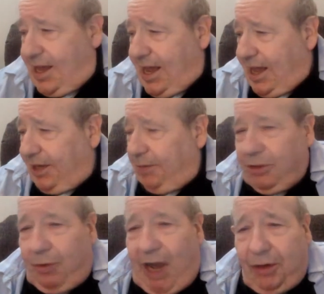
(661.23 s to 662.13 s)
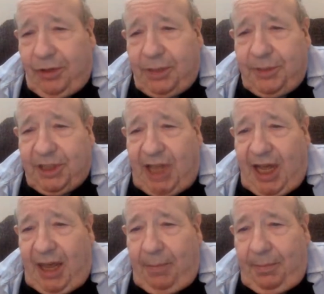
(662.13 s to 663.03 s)
And it was around Christmas
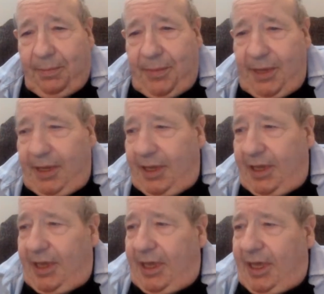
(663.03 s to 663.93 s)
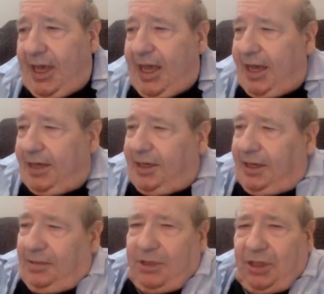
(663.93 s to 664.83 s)
time. And
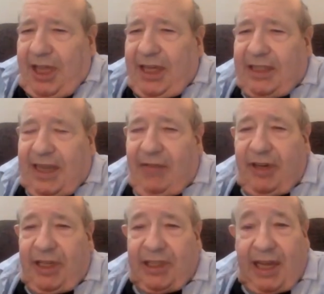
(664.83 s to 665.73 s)
it was the late 70s.